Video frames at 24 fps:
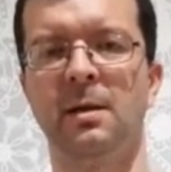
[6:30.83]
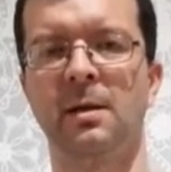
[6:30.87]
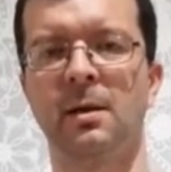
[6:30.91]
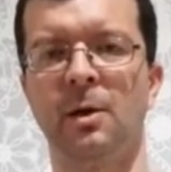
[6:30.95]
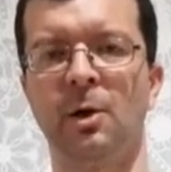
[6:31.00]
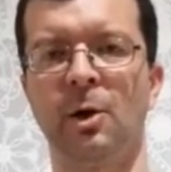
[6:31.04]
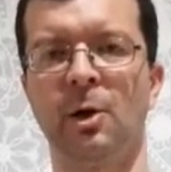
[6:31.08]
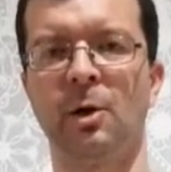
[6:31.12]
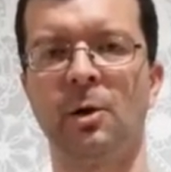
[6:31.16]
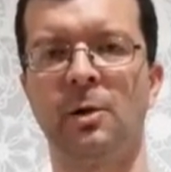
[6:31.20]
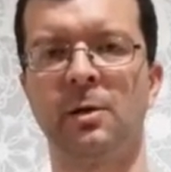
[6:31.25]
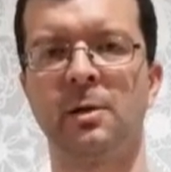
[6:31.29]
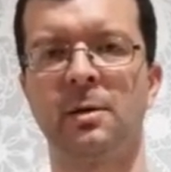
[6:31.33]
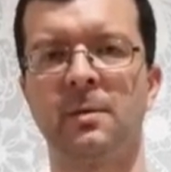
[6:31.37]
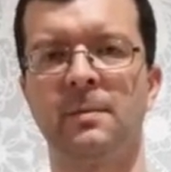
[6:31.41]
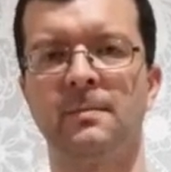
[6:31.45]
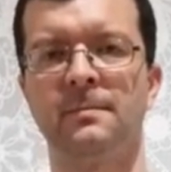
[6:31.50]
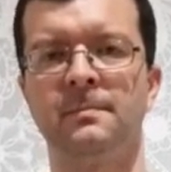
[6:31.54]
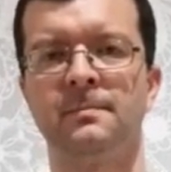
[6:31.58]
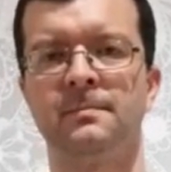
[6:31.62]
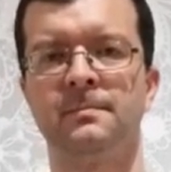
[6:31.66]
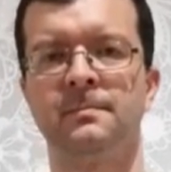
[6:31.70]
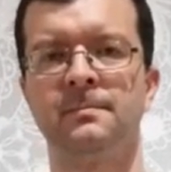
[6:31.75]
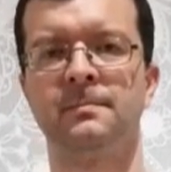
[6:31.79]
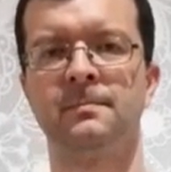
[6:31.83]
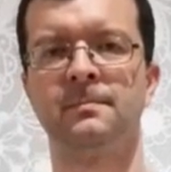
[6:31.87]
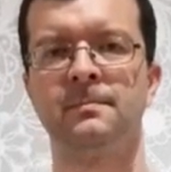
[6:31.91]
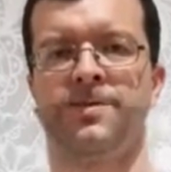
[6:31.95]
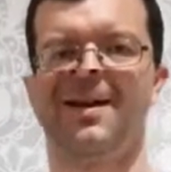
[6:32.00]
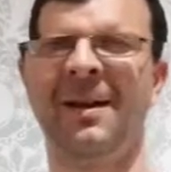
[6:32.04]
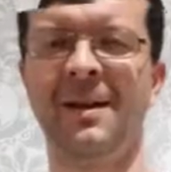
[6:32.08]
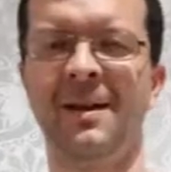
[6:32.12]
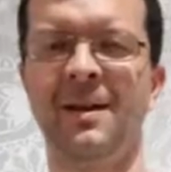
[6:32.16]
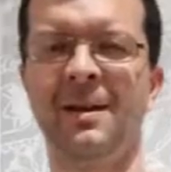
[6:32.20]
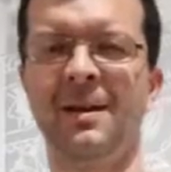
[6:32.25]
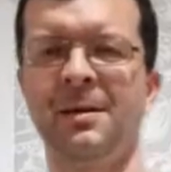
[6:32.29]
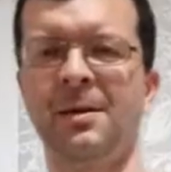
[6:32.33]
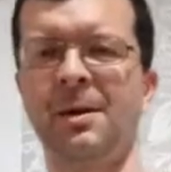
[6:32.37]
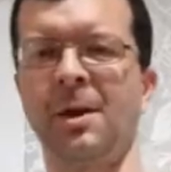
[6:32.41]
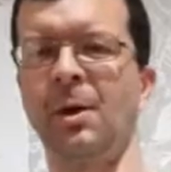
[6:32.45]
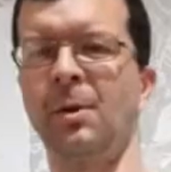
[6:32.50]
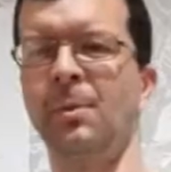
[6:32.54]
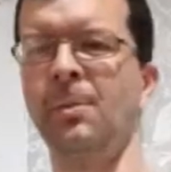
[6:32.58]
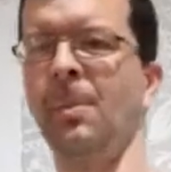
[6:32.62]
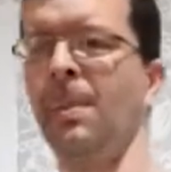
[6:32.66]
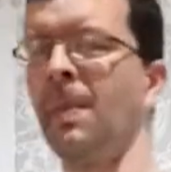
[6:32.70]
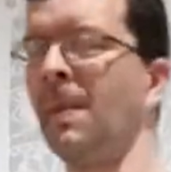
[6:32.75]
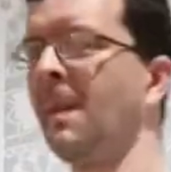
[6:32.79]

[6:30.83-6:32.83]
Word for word: God. So,